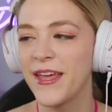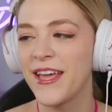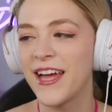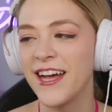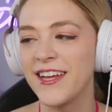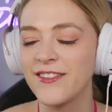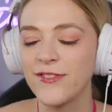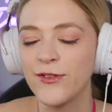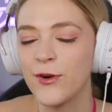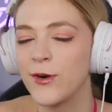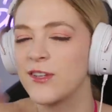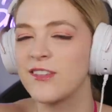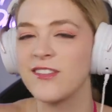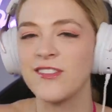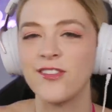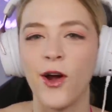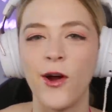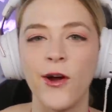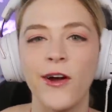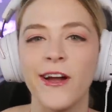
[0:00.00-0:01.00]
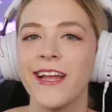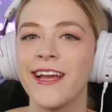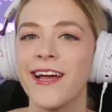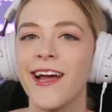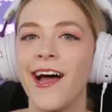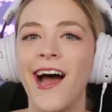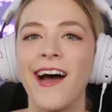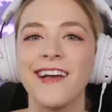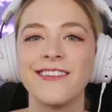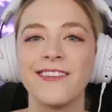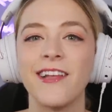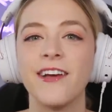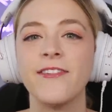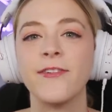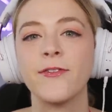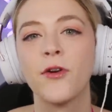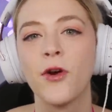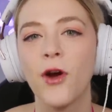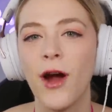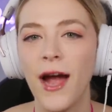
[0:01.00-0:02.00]
because, of course, he's already has a life
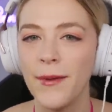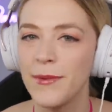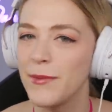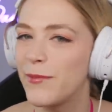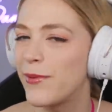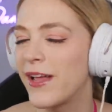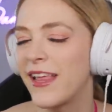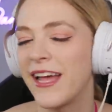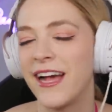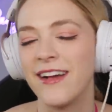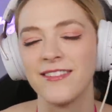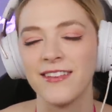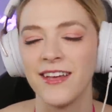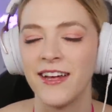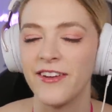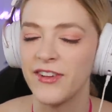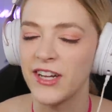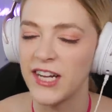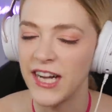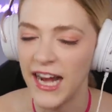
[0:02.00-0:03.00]
of crime. He probably has a lot of